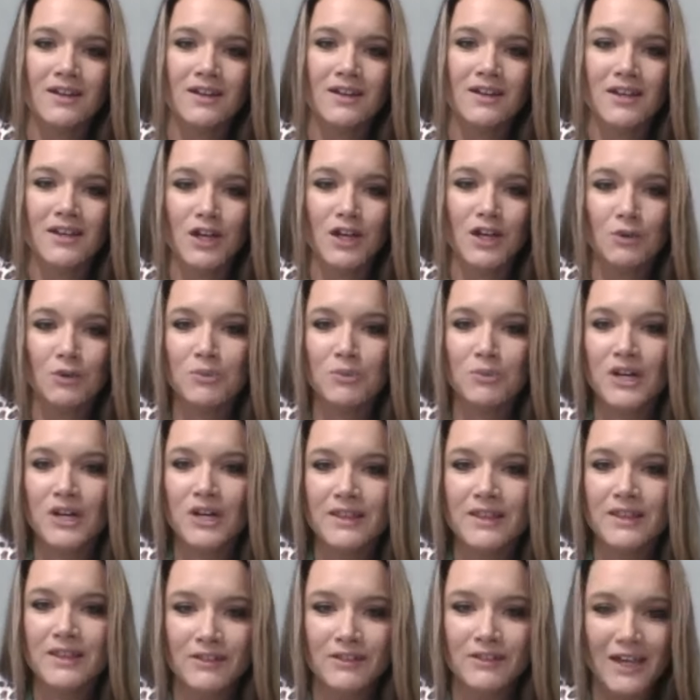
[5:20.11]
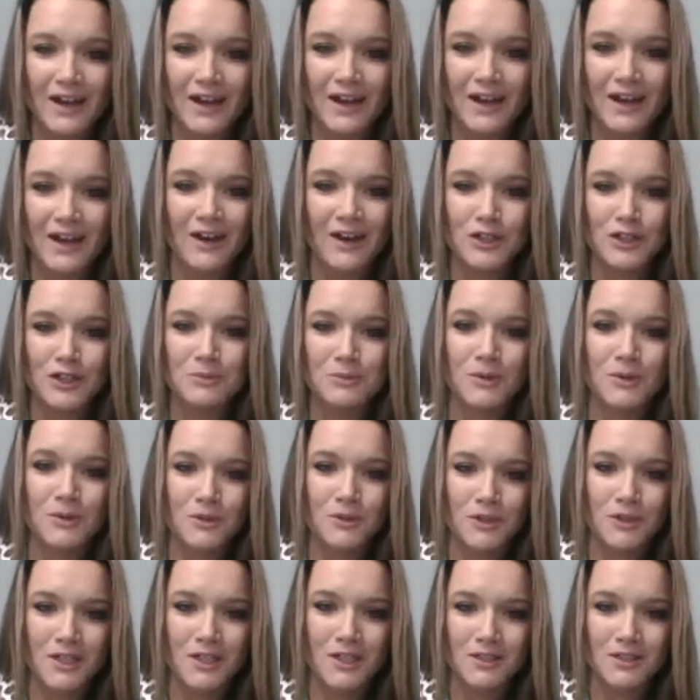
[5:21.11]
you know, bring out that
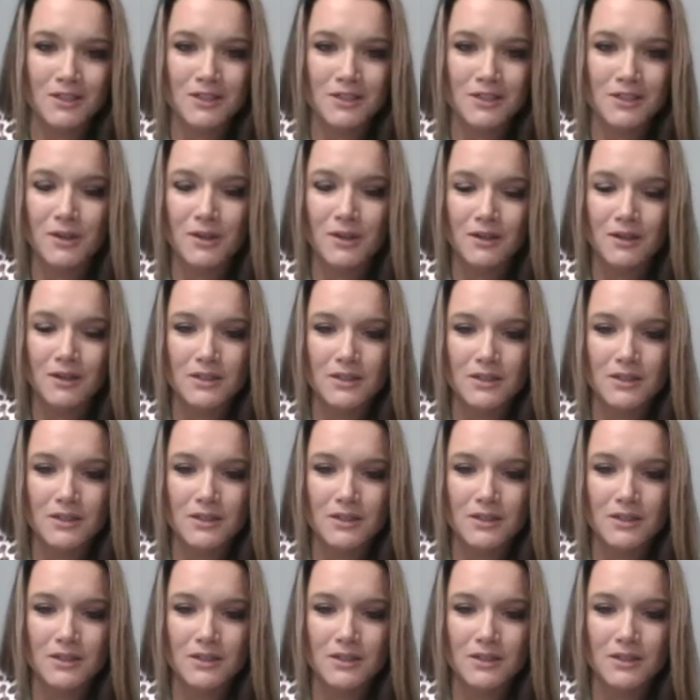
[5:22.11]
entrepreneurial sp-